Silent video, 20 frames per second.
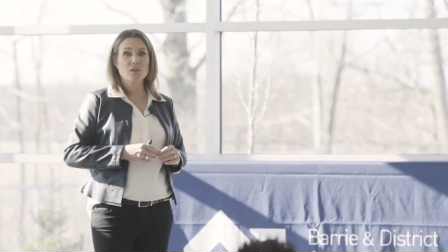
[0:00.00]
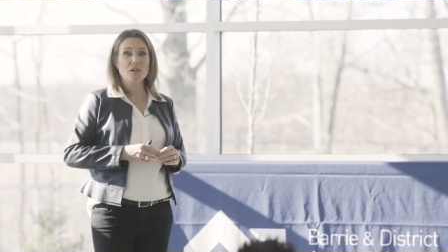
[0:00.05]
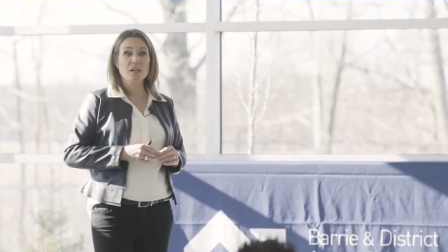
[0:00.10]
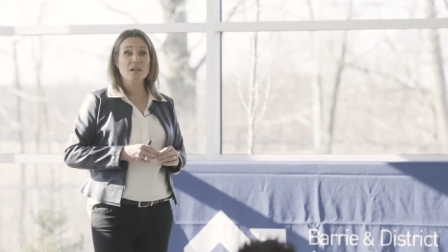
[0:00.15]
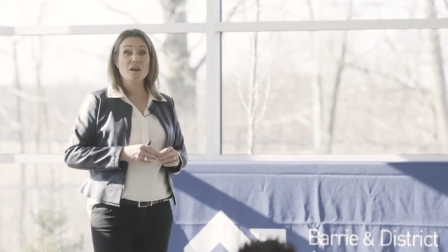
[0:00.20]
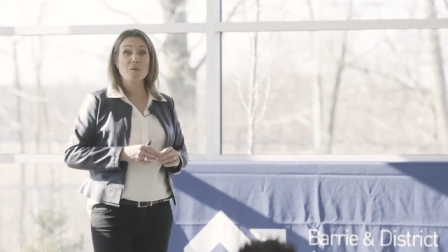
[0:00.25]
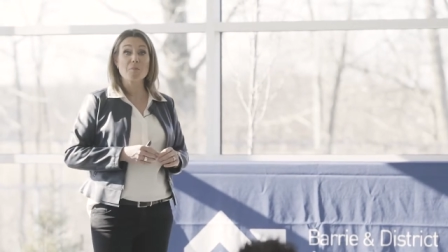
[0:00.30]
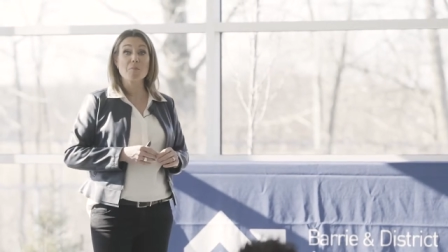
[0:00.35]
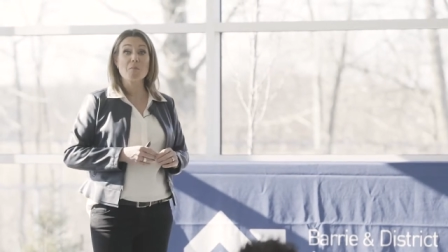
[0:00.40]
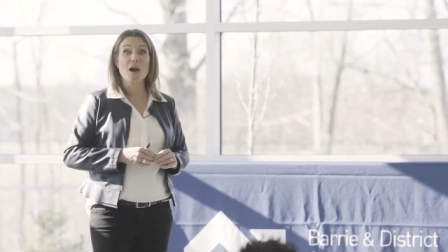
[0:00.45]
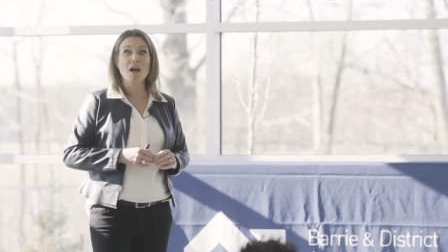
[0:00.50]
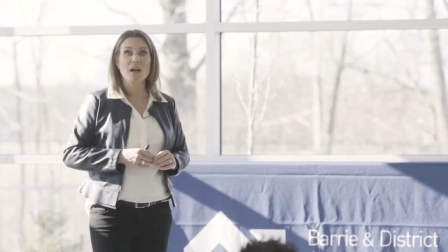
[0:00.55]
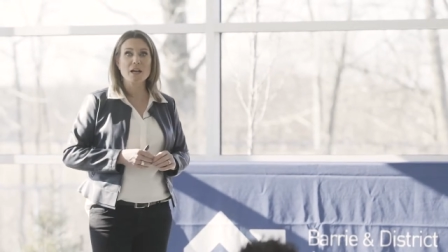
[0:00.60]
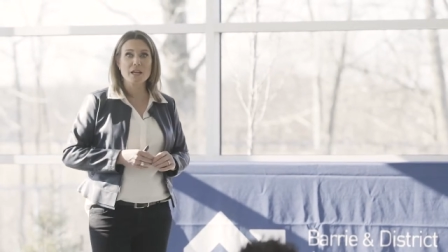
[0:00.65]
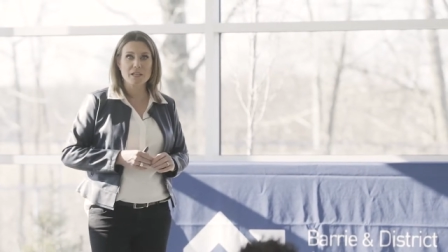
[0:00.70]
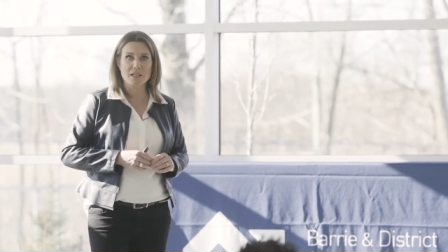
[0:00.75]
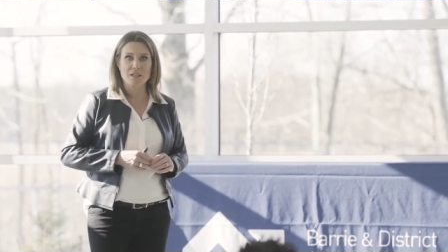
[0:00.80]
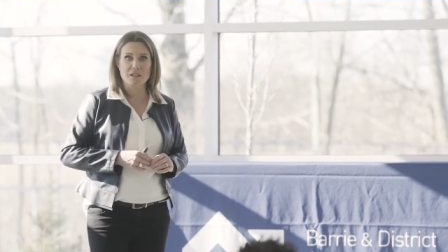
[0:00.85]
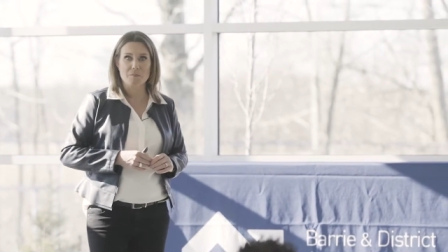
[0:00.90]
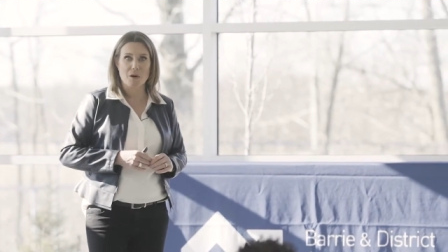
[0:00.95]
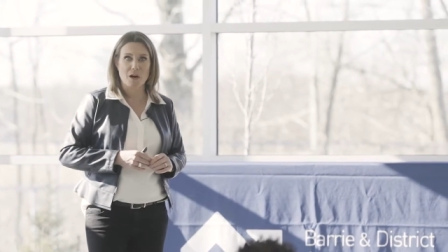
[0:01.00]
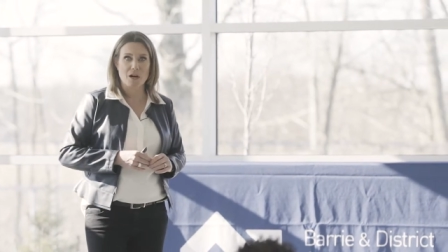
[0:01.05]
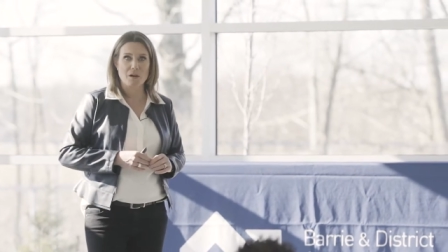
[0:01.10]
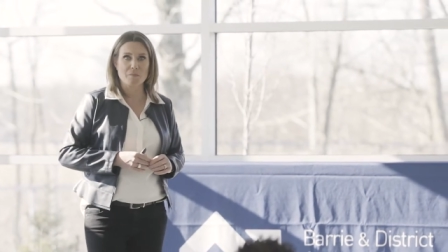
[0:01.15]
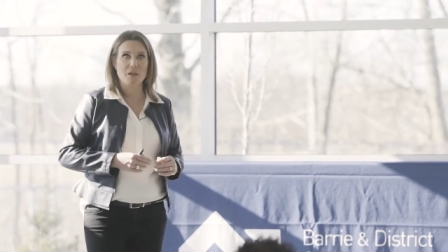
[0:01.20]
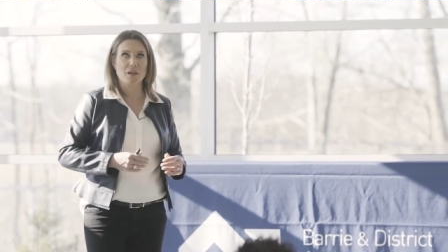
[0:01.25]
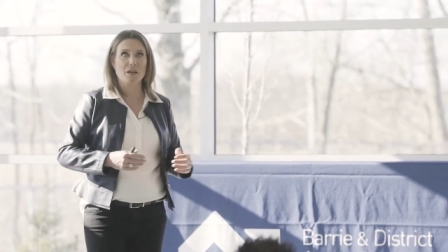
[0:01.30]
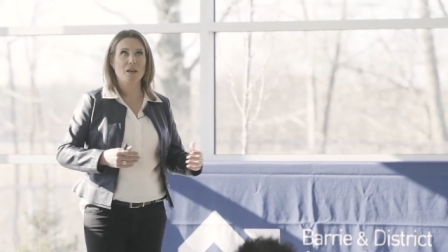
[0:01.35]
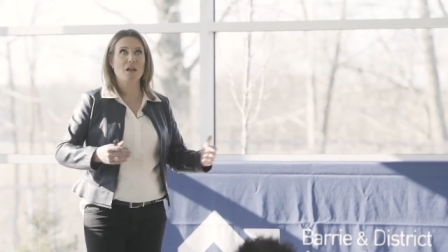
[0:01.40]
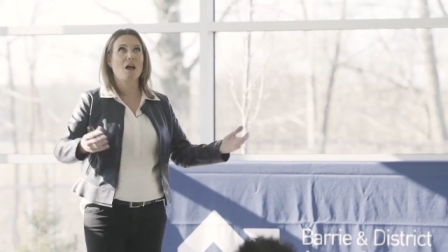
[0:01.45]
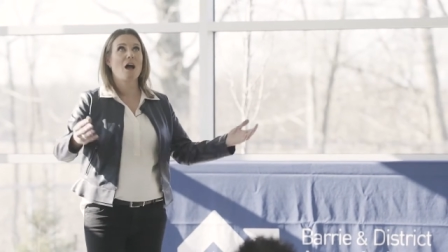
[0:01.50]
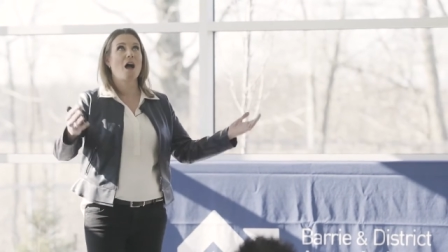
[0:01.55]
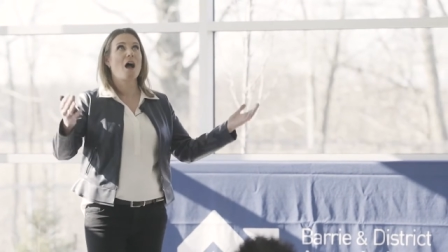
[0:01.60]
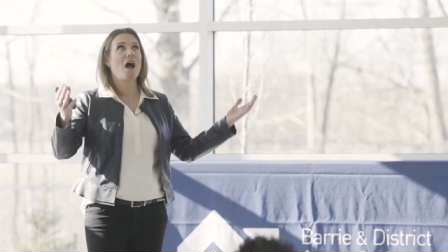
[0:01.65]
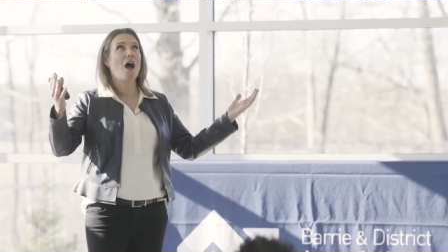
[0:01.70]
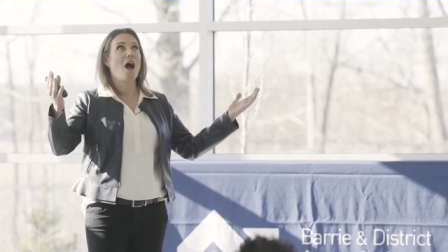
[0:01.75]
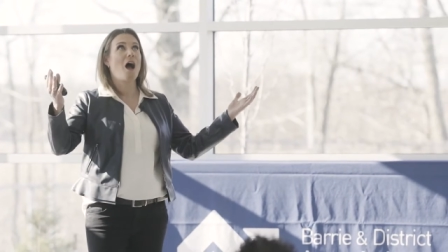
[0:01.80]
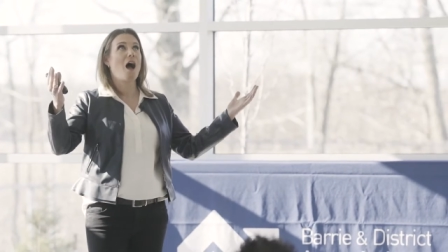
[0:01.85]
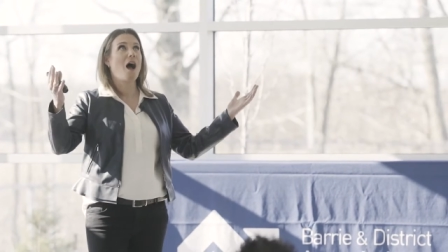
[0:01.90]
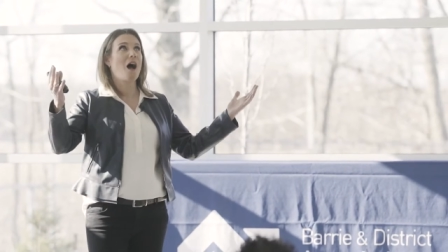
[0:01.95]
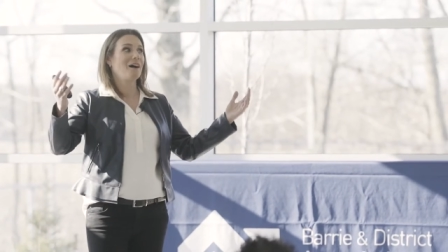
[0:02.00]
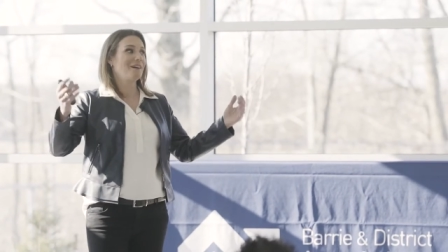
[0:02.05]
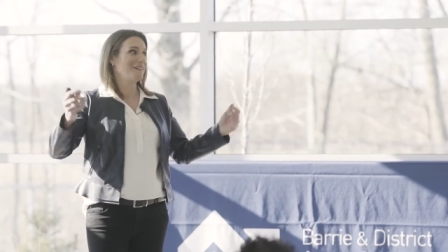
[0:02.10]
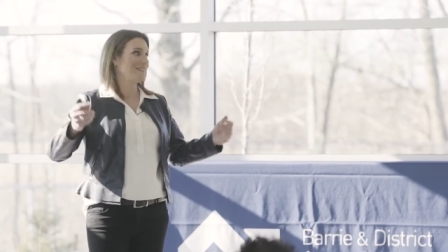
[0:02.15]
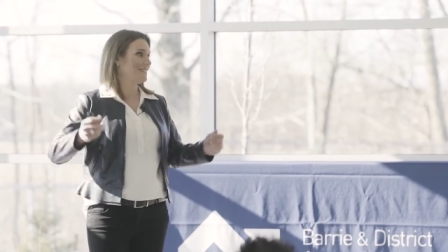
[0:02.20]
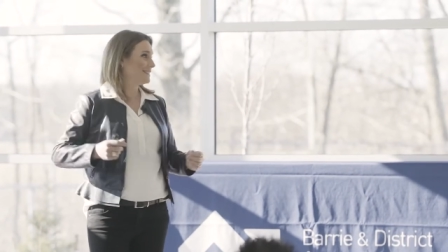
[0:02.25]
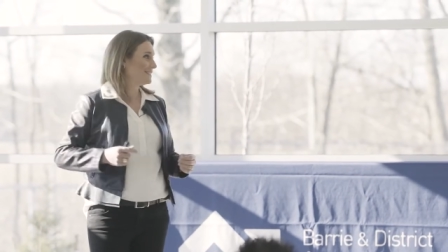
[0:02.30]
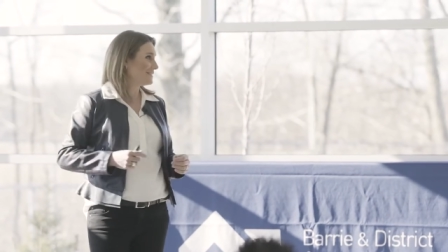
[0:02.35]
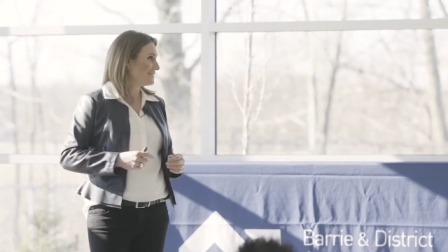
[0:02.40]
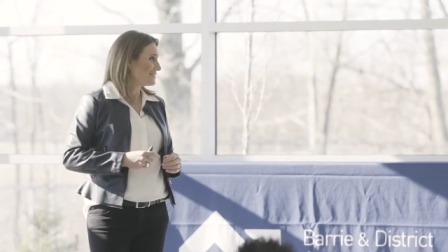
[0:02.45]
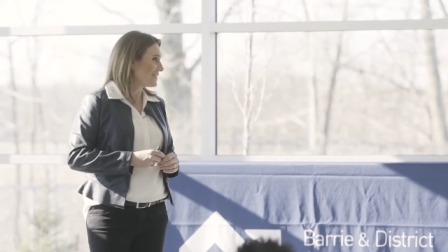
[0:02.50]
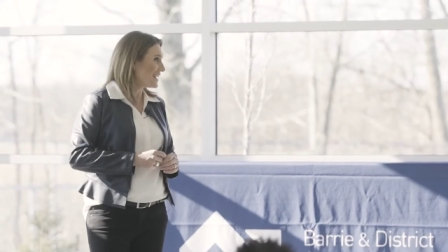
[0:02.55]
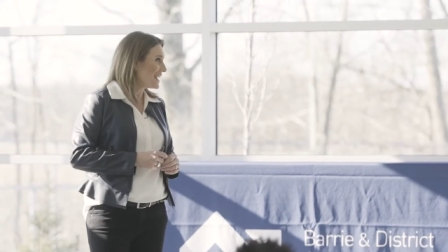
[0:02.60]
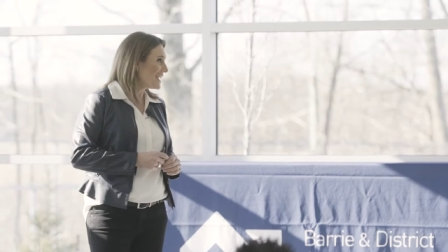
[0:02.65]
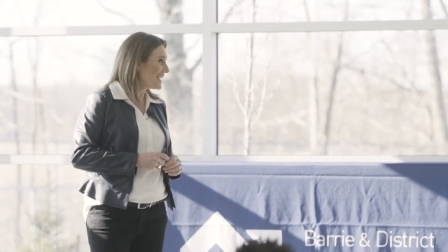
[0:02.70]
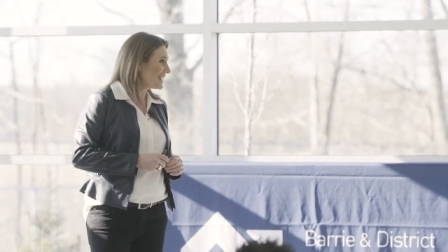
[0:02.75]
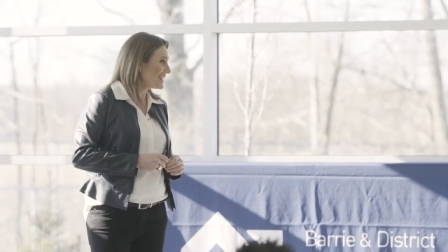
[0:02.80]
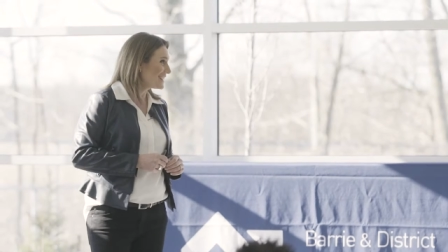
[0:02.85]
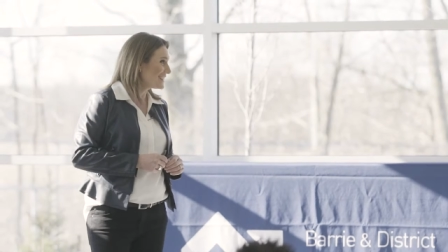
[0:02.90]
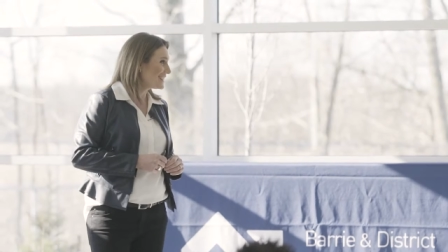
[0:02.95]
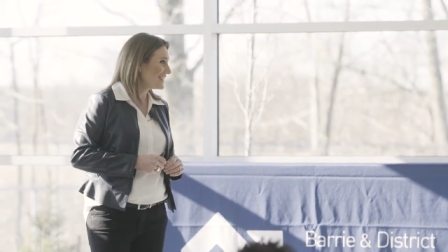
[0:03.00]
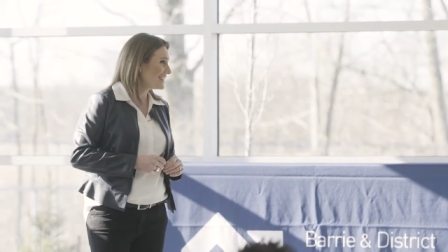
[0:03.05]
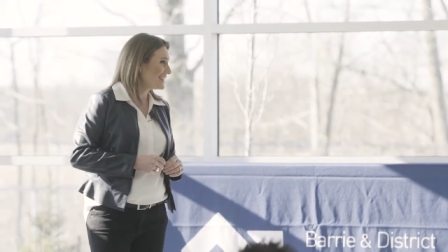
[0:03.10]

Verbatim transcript: look at our marketing department, right?